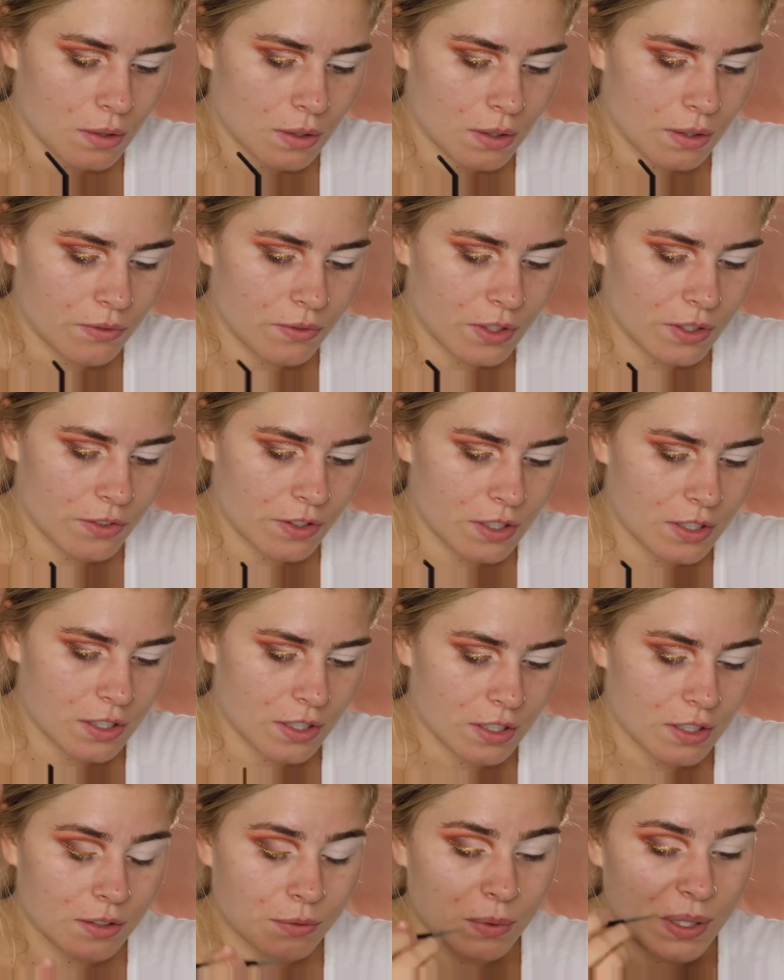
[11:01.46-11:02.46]
I've never
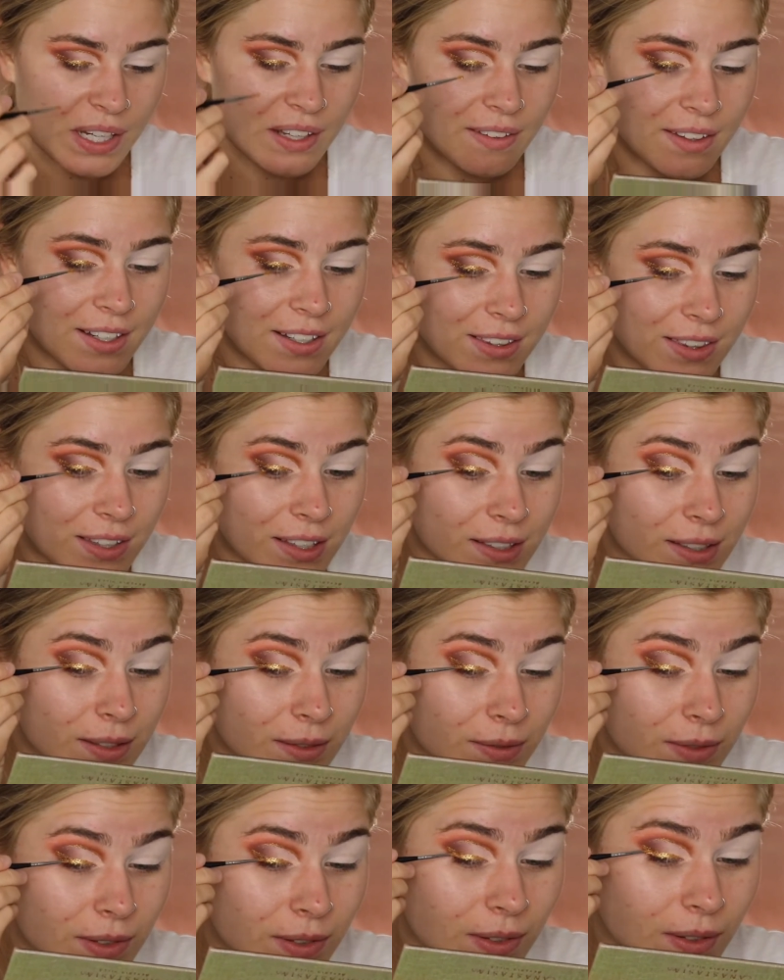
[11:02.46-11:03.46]
done a wing like this.
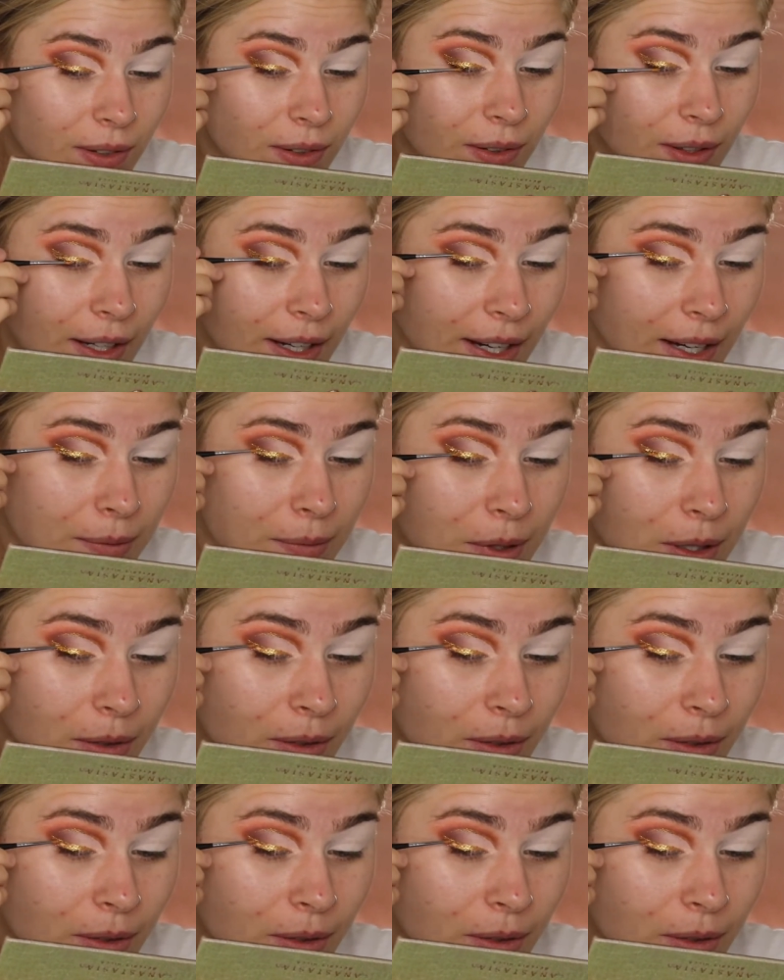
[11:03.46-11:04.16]
I'm so happy